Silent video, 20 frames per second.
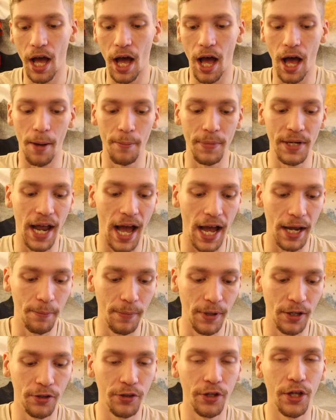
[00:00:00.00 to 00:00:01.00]

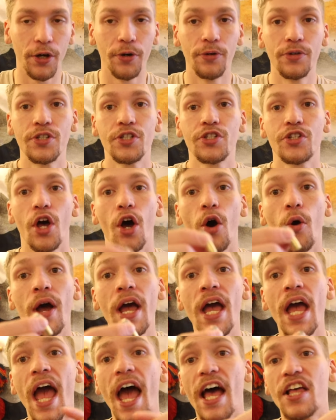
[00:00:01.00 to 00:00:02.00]
9mm loads. So
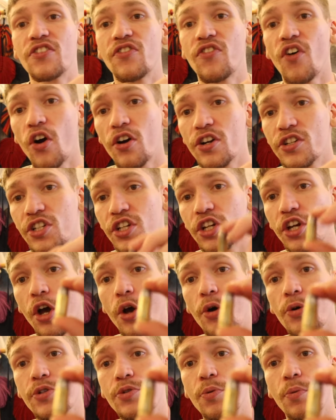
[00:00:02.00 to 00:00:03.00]
as far as it
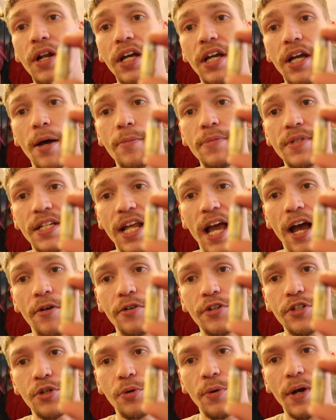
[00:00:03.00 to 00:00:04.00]
goes, when it comes
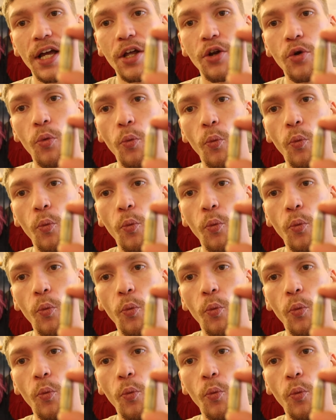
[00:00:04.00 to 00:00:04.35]
down to it,